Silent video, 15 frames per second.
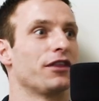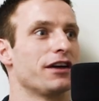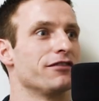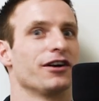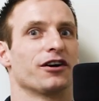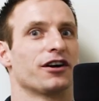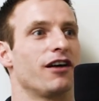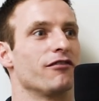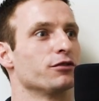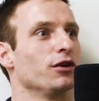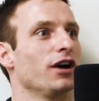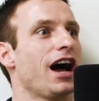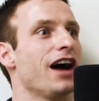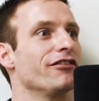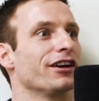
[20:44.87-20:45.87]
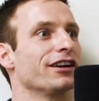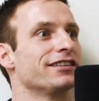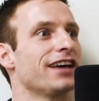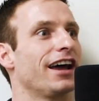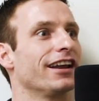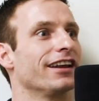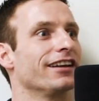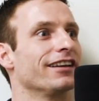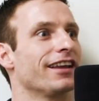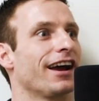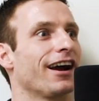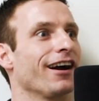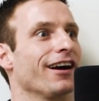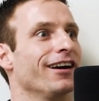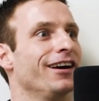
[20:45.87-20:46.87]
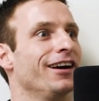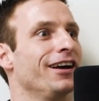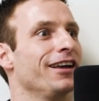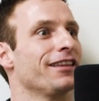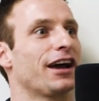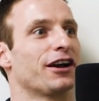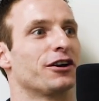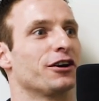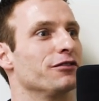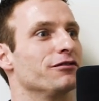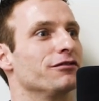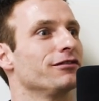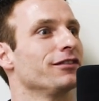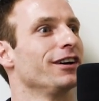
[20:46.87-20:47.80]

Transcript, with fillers: they felt comfortable yeah. having a tenant in there that could have.